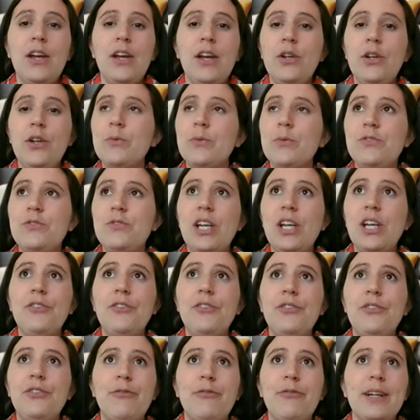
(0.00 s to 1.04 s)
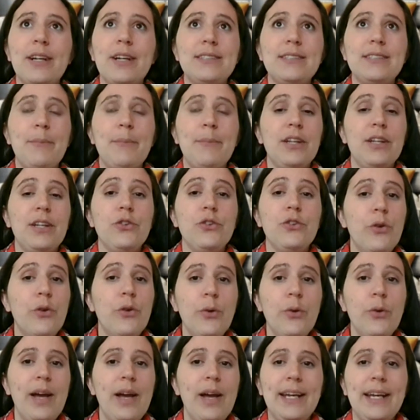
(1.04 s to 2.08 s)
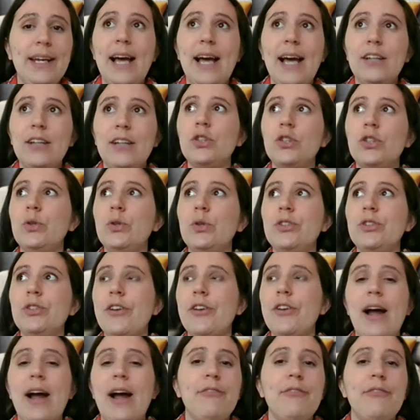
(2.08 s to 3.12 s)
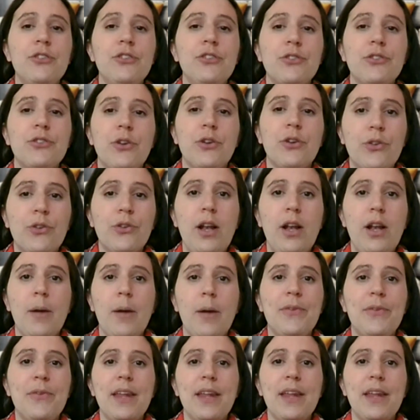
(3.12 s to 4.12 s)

You know, children, for example, in Norway can't go to their after schools clubs.